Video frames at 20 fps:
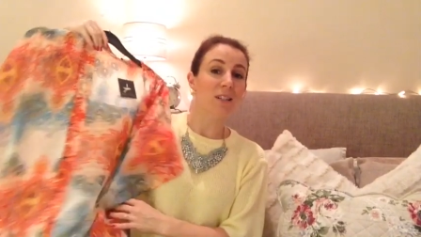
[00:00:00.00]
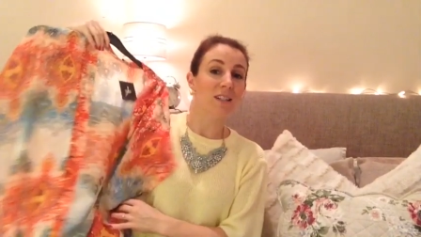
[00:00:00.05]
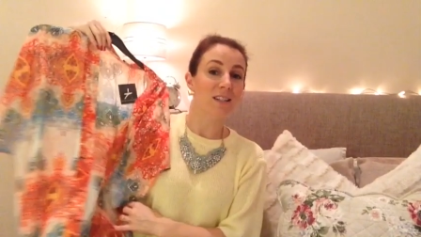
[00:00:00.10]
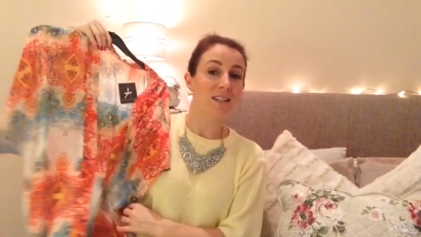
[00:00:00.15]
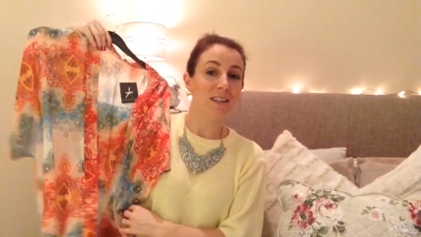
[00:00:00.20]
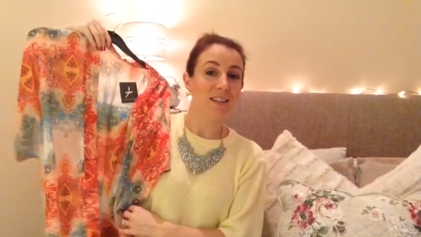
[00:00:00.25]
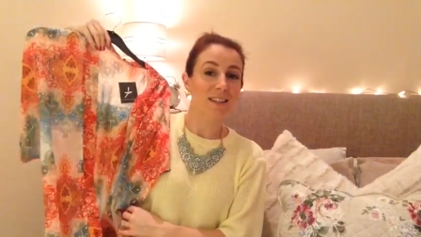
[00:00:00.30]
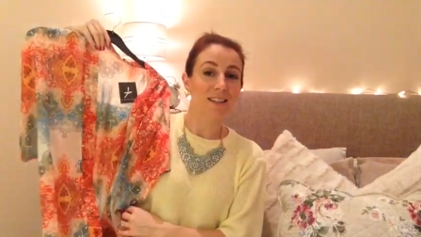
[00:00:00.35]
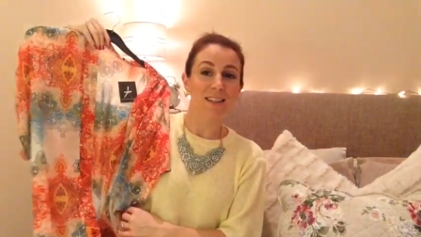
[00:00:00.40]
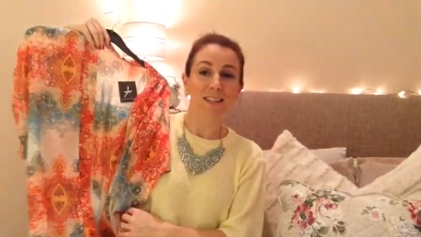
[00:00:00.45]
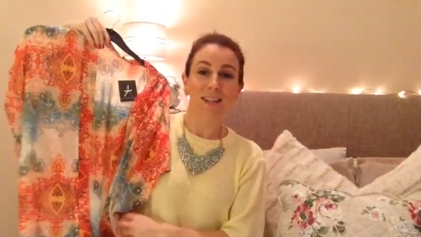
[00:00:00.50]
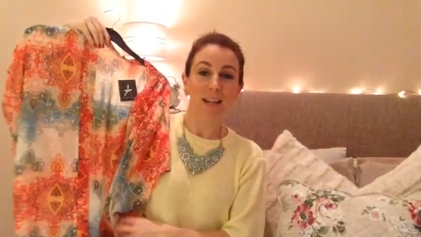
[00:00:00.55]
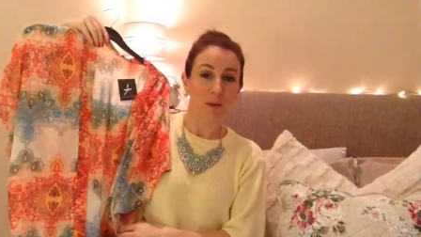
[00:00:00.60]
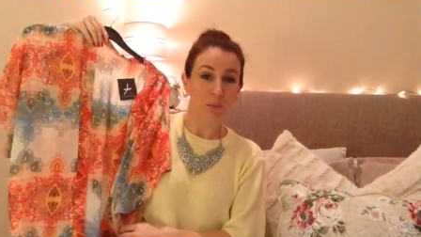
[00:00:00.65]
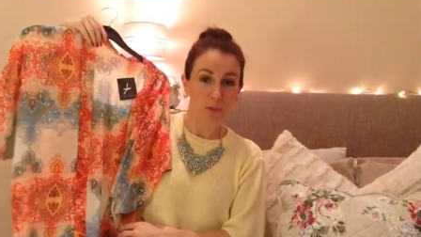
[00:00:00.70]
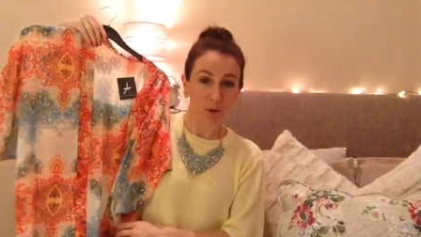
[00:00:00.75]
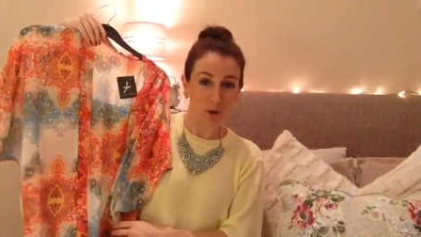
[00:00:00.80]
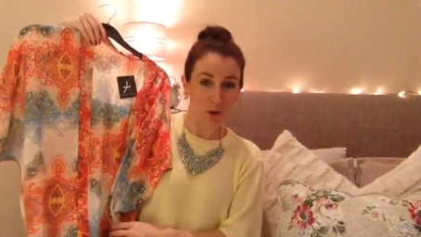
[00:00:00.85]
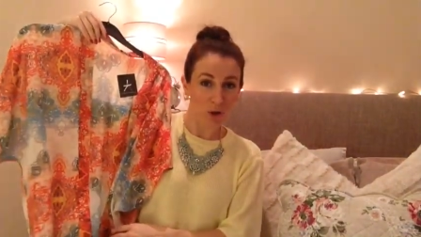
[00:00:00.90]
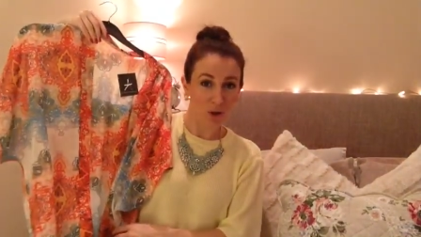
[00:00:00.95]
decides to take
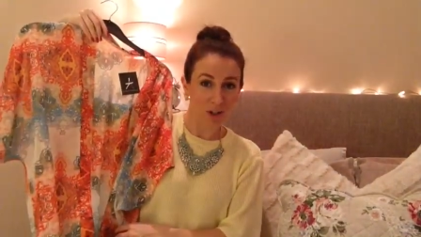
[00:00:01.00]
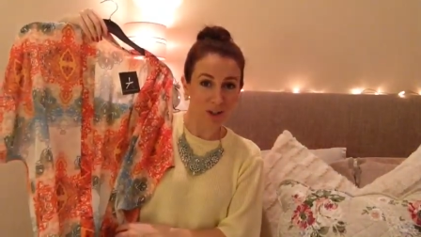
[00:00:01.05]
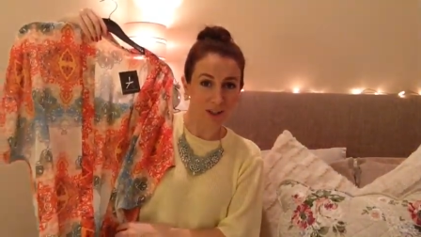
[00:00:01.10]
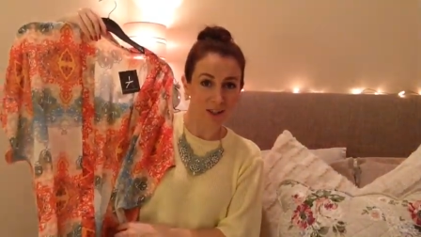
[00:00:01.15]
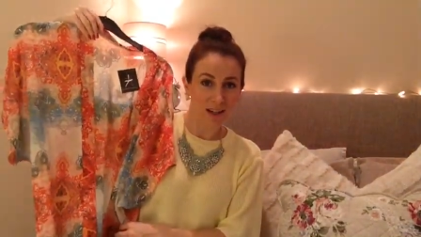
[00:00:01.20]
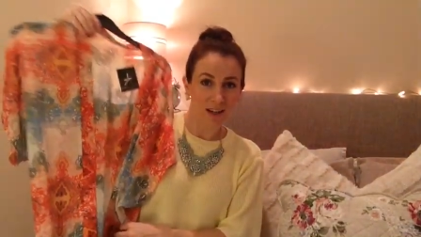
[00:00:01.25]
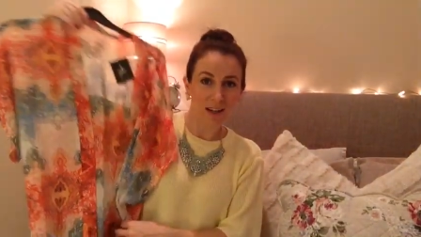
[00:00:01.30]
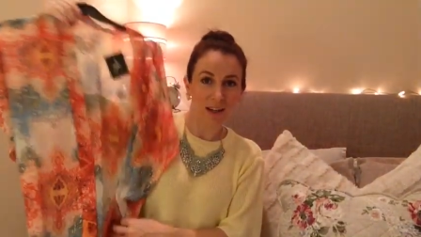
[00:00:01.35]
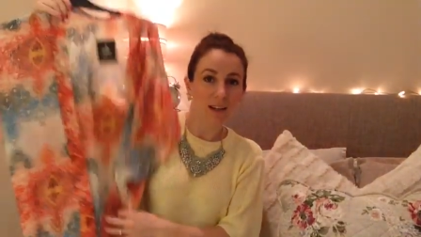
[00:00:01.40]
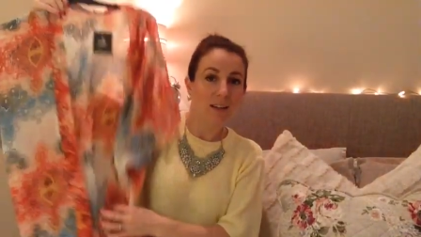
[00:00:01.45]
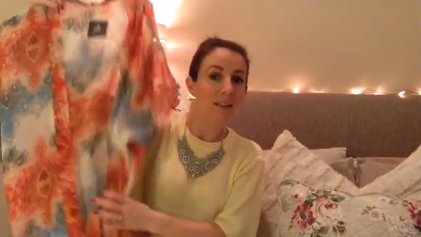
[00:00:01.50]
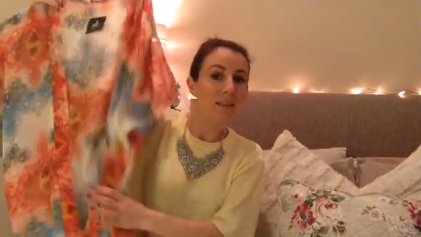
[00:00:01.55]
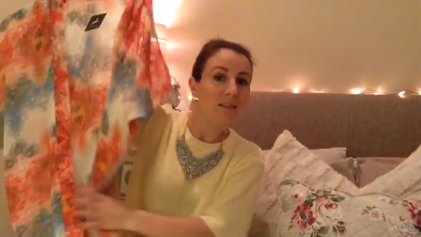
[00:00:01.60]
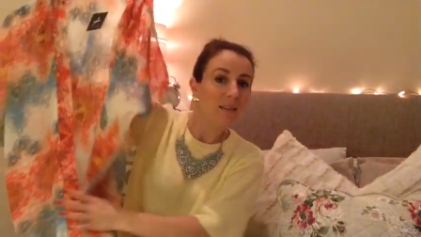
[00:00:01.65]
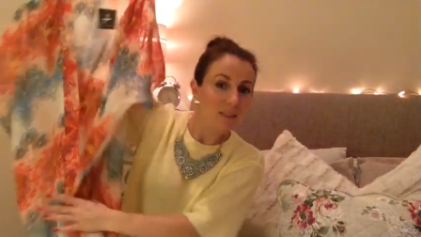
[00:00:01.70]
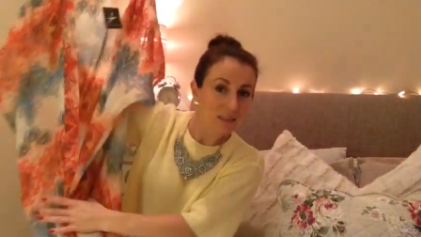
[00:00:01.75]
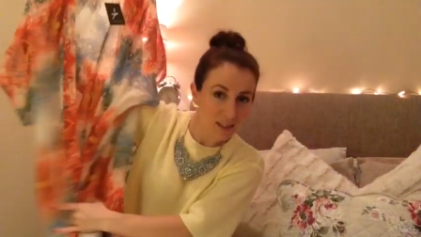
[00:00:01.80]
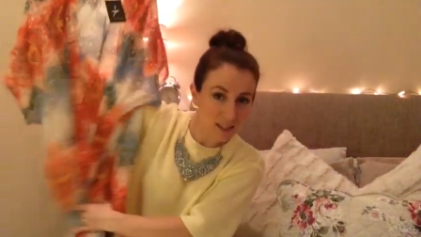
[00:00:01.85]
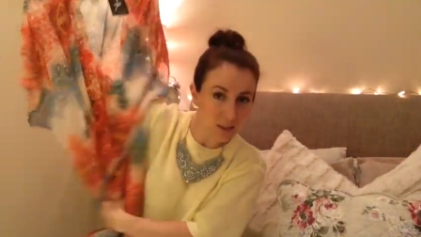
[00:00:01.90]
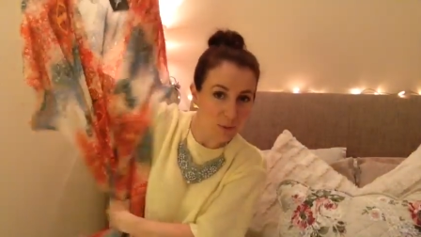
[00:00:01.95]
me on holiday,
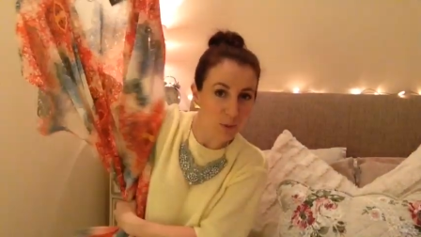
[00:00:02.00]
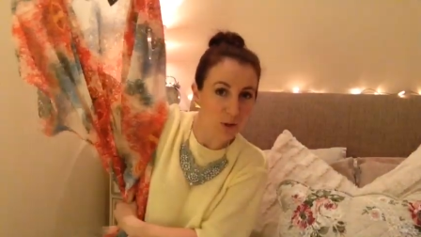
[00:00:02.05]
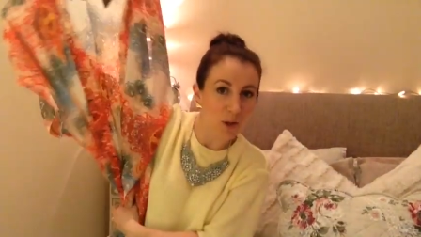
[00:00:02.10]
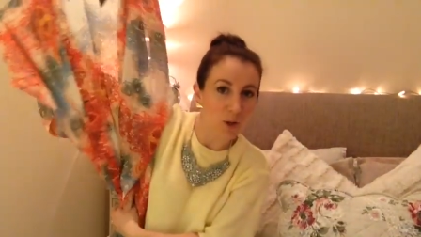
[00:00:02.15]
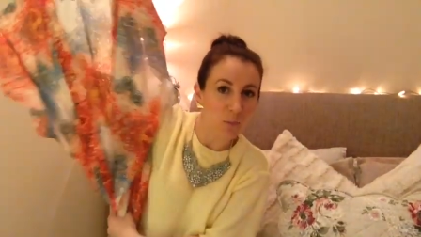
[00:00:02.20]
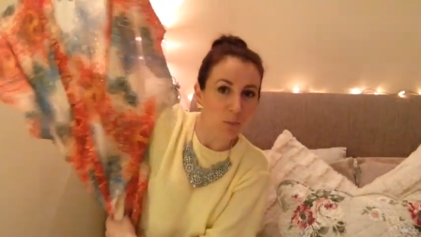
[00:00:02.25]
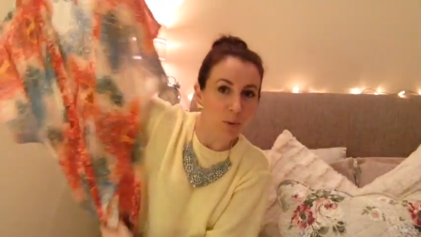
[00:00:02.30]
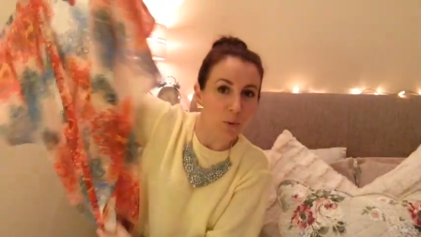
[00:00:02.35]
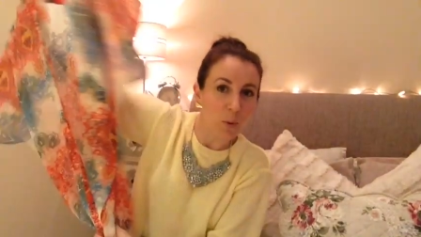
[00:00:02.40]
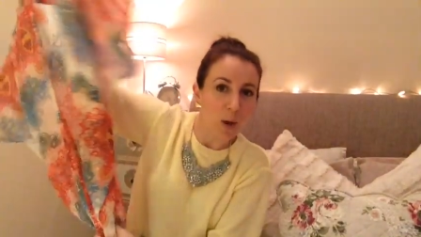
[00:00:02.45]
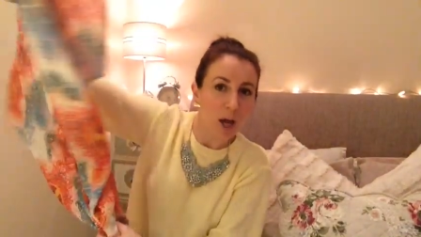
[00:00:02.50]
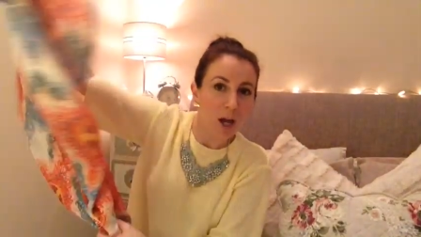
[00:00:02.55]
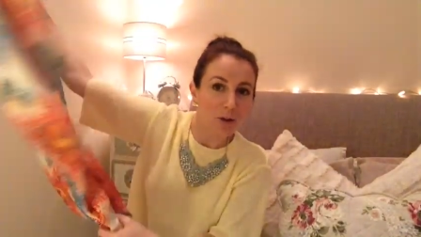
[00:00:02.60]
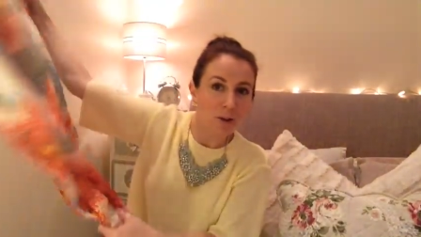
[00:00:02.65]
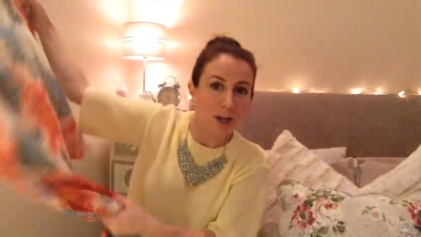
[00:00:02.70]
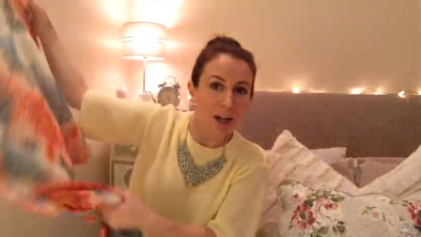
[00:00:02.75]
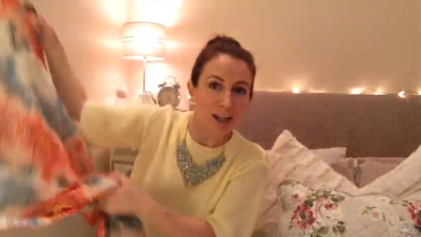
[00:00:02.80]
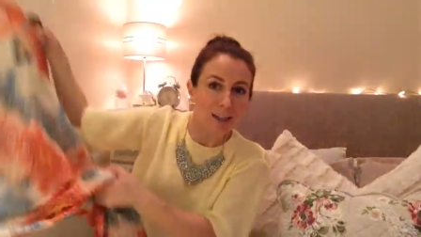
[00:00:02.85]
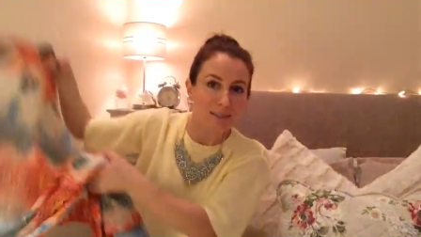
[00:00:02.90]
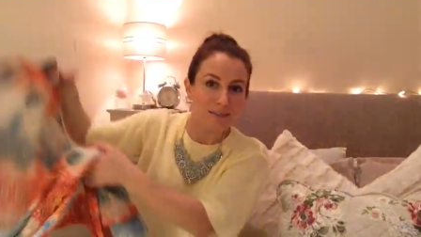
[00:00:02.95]
that's what I'll be
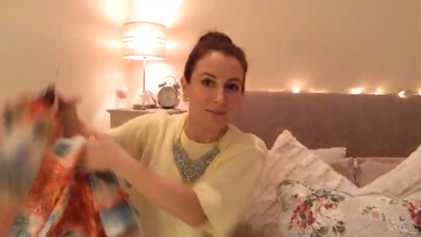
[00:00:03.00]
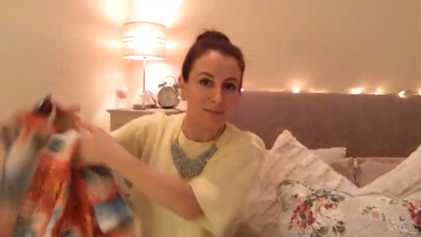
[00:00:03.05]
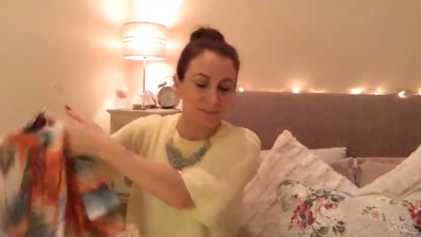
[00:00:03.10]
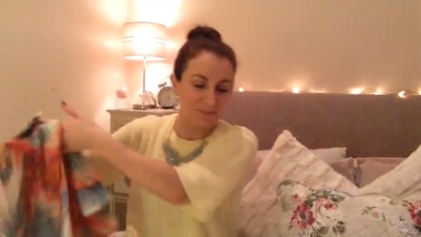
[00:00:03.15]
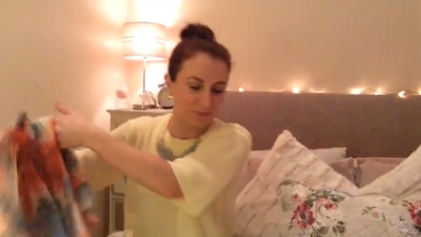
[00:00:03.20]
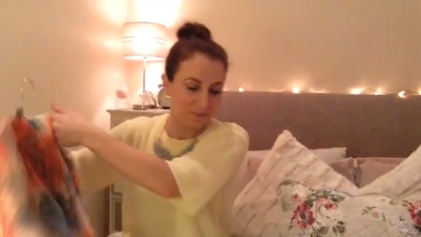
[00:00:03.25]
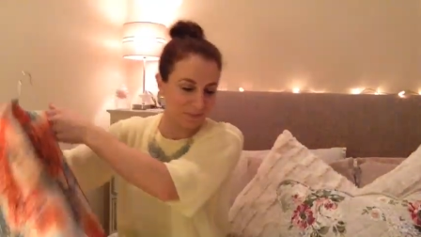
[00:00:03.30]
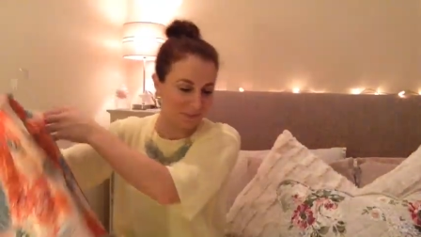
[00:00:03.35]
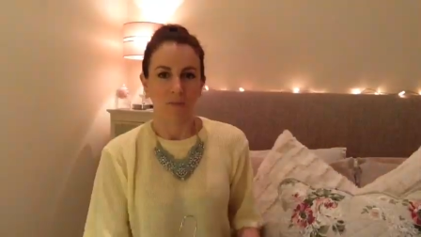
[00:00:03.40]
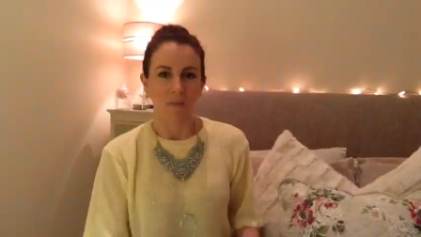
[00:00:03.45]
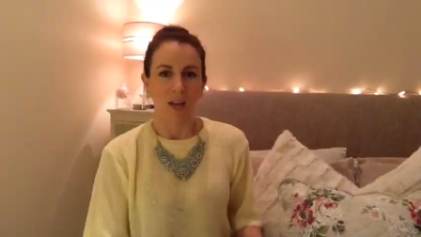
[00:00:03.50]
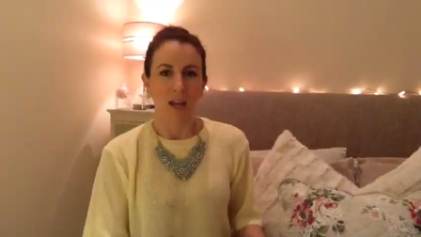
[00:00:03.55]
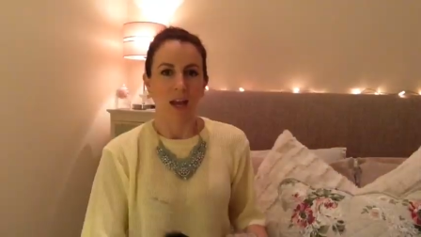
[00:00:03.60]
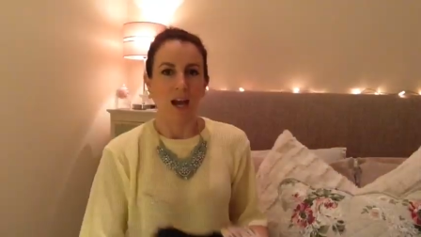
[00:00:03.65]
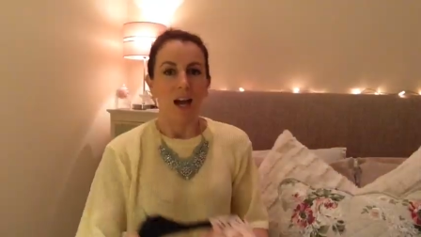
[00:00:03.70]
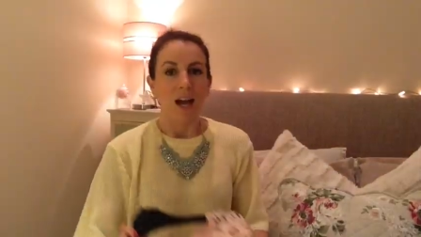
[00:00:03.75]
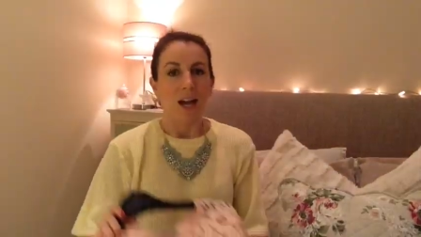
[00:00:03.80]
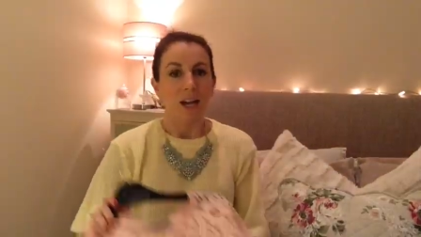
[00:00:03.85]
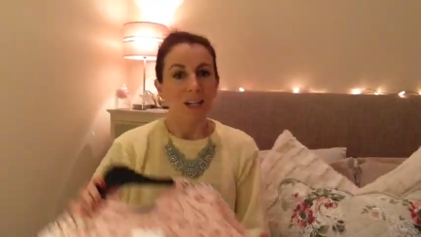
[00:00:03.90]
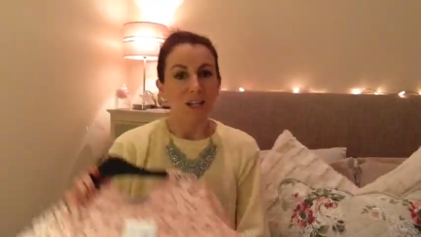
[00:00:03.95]
wearing.
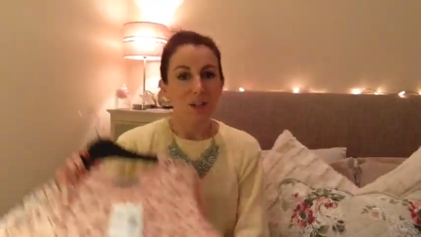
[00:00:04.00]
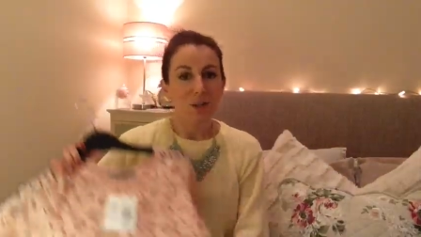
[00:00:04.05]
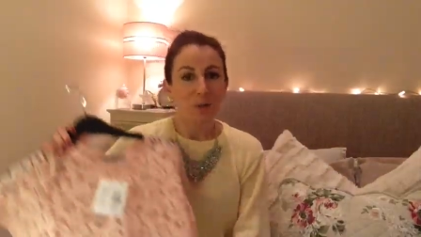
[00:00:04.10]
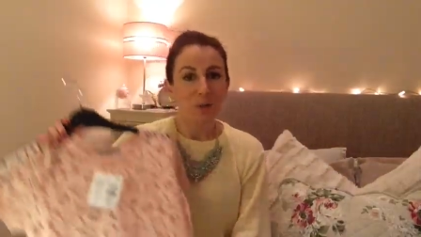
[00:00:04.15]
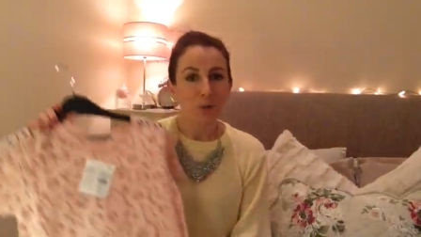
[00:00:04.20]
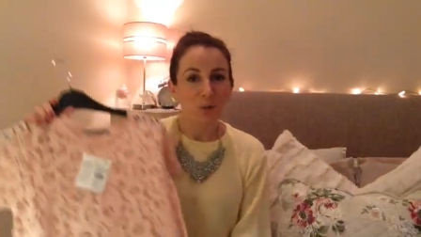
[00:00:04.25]
I saw